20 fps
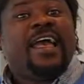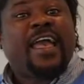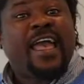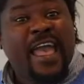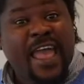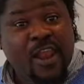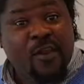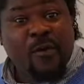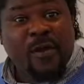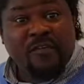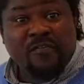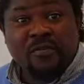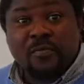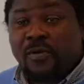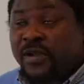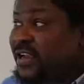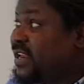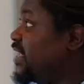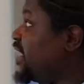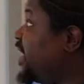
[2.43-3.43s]
Hello
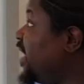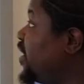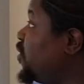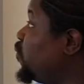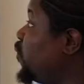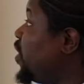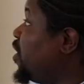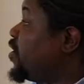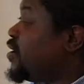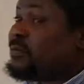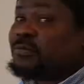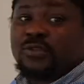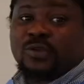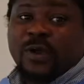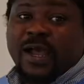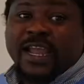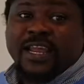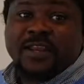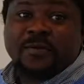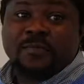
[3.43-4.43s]
everybody and welcome to
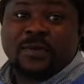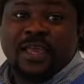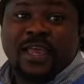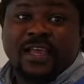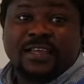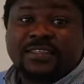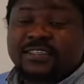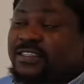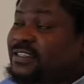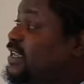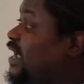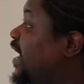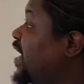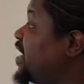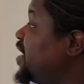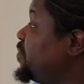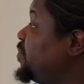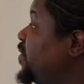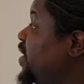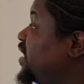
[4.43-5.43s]
iDPS.
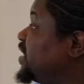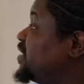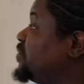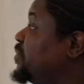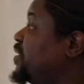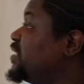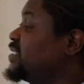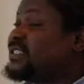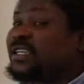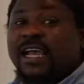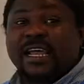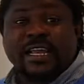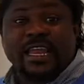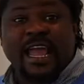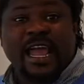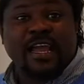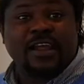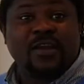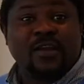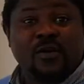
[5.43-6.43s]
iDPS means I
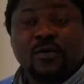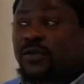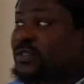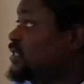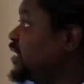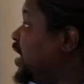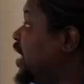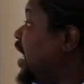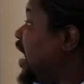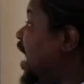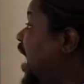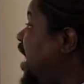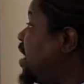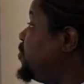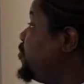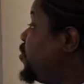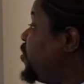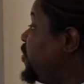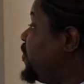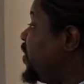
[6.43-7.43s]
diagnose
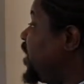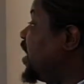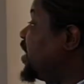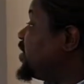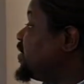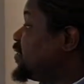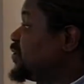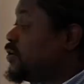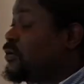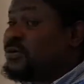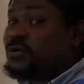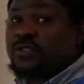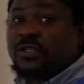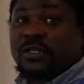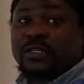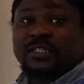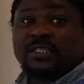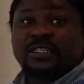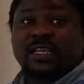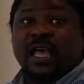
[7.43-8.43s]
and proffer
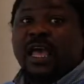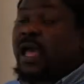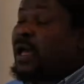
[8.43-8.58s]
solutions.